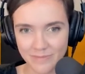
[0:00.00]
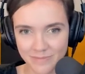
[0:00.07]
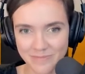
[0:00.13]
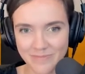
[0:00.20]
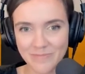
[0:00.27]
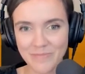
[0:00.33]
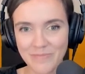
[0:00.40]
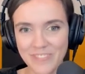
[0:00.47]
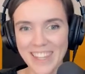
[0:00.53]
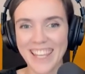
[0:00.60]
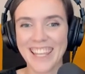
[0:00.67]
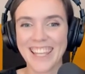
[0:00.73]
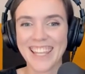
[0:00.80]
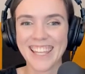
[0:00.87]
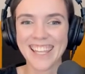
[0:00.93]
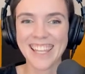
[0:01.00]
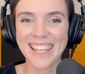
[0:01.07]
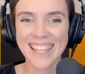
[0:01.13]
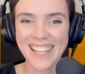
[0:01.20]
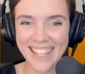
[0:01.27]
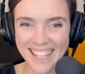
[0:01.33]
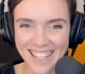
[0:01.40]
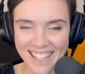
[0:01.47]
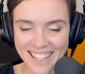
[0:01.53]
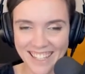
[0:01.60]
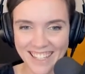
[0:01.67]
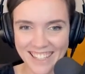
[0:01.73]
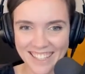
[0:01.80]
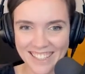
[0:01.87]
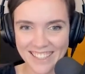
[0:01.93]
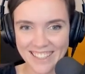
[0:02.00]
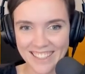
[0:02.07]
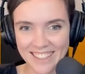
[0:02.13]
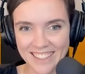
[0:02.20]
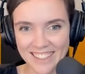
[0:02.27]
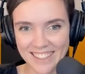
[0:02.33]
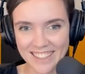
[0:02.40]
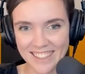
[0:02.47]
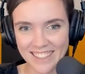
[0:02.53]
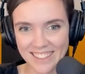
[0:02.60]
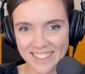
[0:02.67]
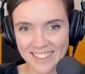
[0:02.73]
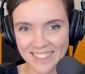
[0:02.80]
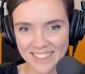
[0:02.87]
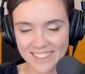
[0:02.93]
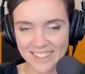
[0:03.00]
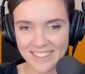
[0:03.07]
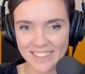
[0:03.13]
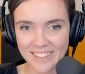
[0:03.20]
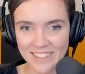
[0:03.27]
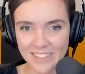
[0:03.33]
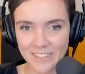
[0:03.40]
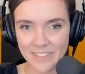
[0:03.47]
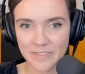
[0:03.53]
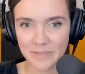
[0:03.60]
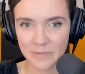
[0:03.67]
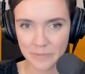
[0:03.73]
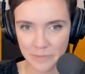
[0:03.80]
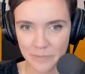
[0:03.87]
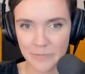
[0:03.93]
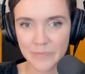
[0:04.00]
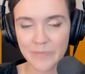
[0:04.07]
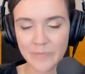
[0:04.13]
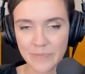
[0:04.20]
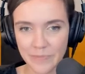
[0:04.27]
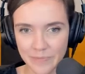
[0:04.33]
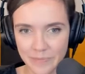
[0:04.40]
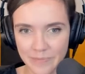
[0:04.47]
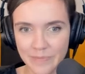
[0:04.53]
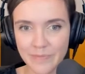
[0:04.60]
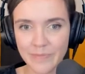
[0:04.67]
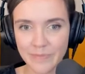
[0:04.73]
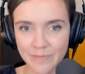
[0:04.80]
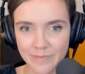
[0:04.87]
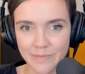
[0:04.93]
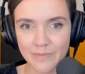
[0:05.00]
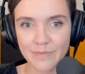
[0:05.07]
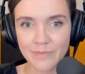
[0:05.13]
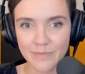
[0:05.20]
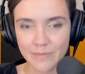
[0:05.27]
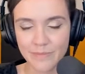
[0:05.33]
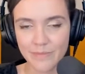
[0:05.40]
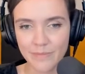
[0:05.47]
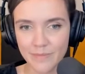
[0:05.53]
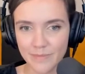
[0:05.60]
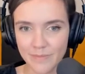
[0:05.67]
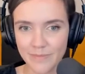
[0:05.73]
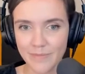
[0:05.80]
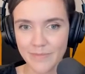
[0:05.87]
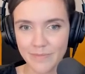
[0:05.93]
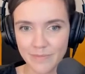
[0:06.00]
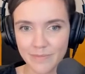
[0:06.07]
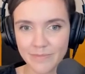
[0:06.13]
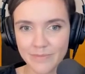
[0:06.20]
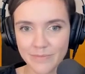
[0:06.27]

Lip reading: The person shown says nothing.